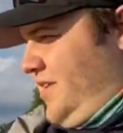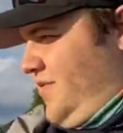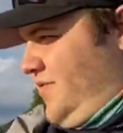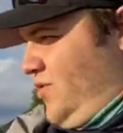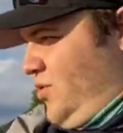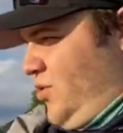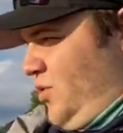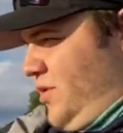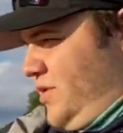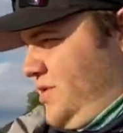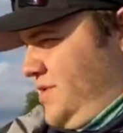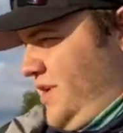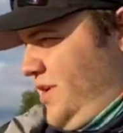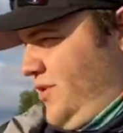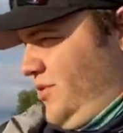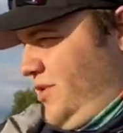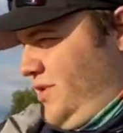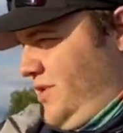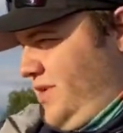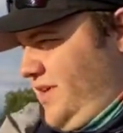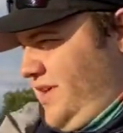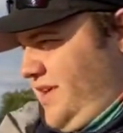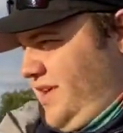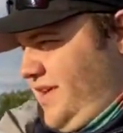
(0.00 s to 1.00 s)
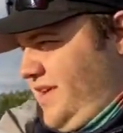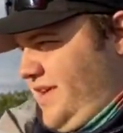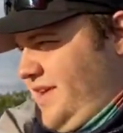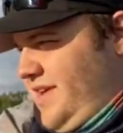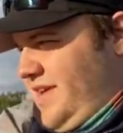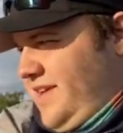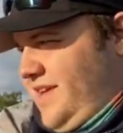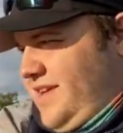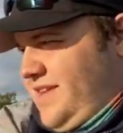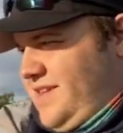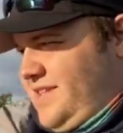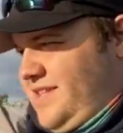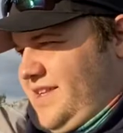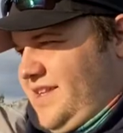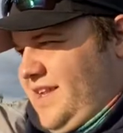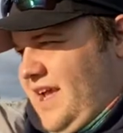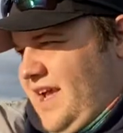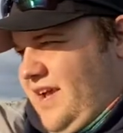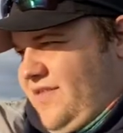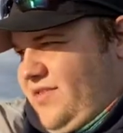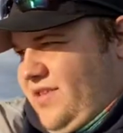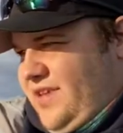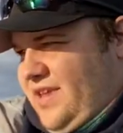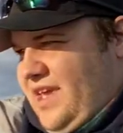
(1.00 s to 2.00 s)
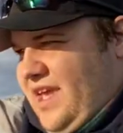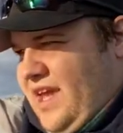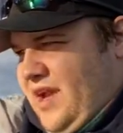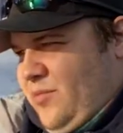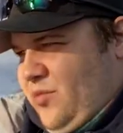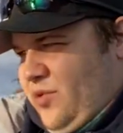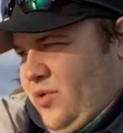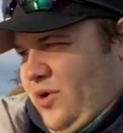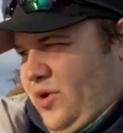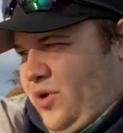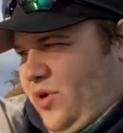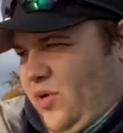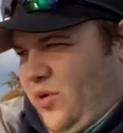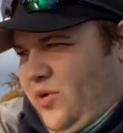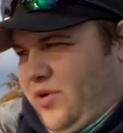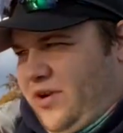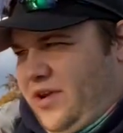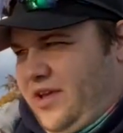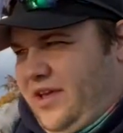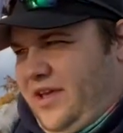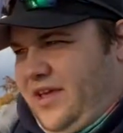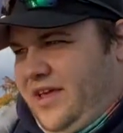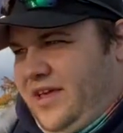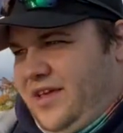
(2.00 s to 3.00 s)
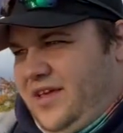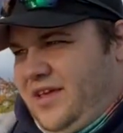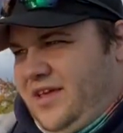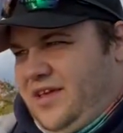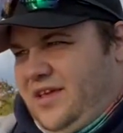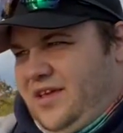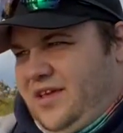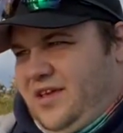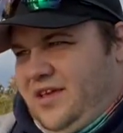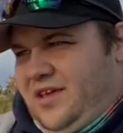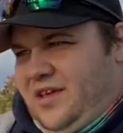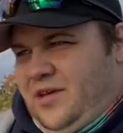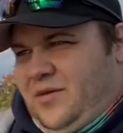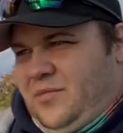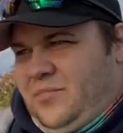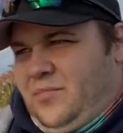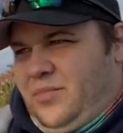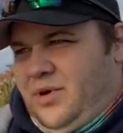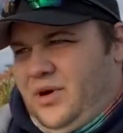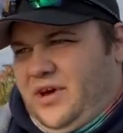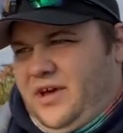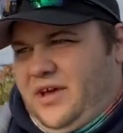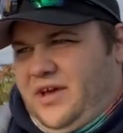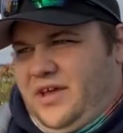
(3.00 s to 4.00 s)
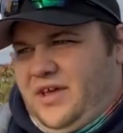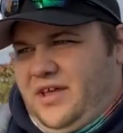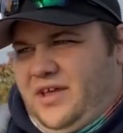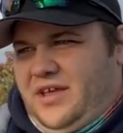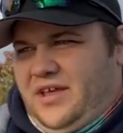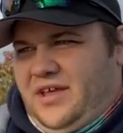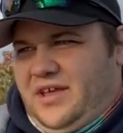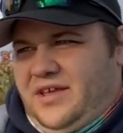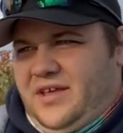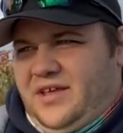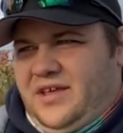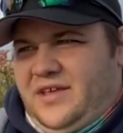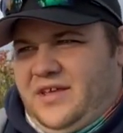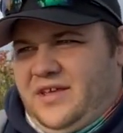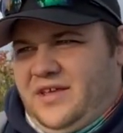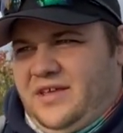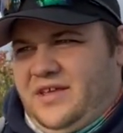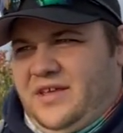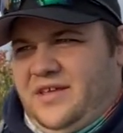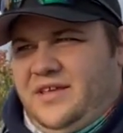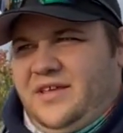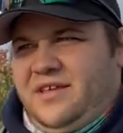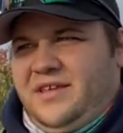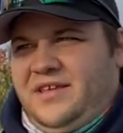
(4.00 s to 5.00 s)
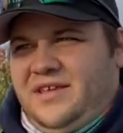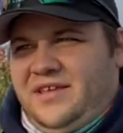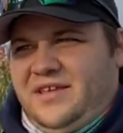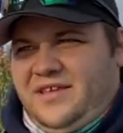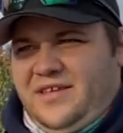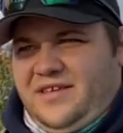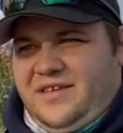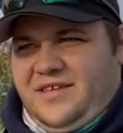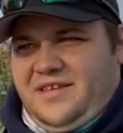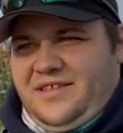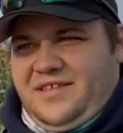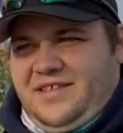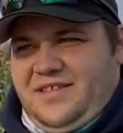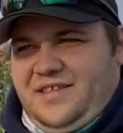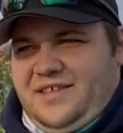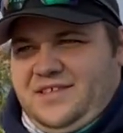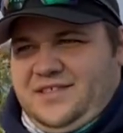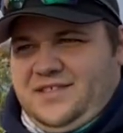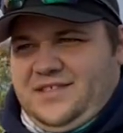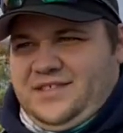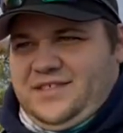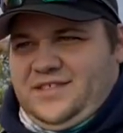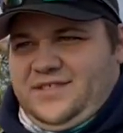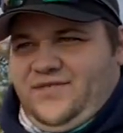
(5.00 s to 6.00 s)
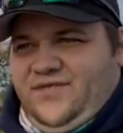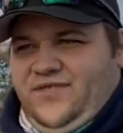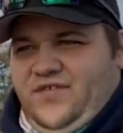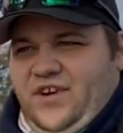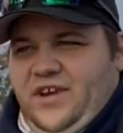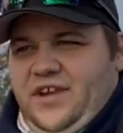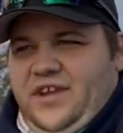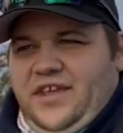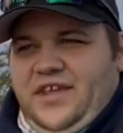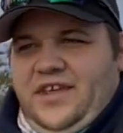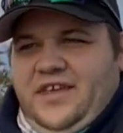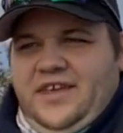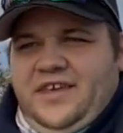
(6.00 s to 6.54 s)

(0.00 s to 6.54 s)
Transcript: course, I really didn't have the camera recording, but this is funny.